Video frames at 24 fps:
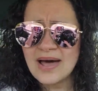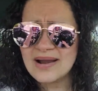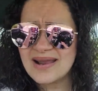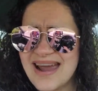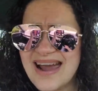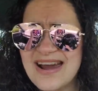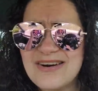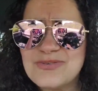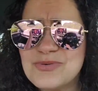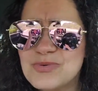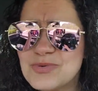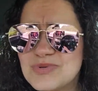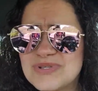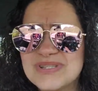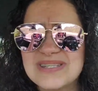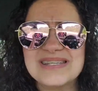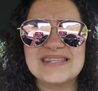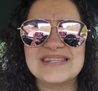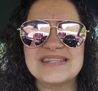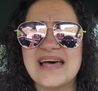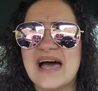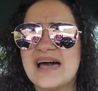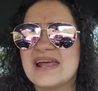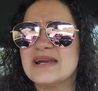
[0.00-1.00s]
it, everyone was
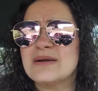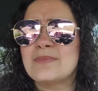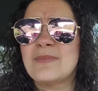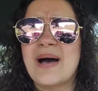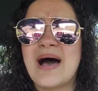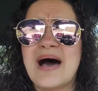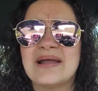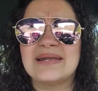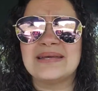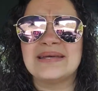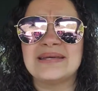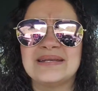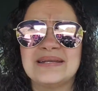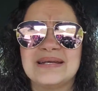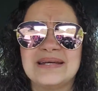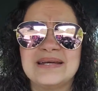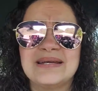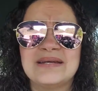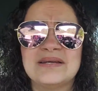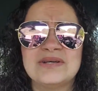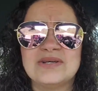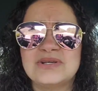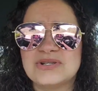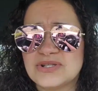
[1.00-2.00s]
excited about it.
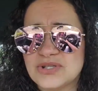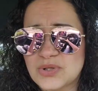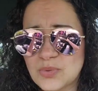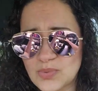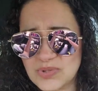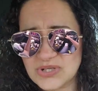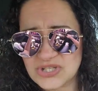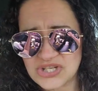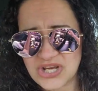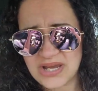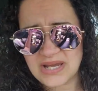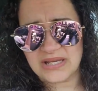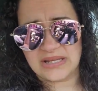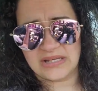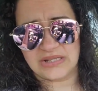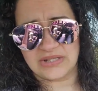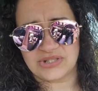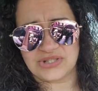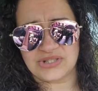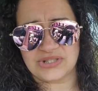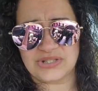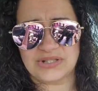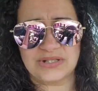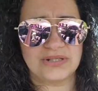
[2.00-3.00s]
So what changed?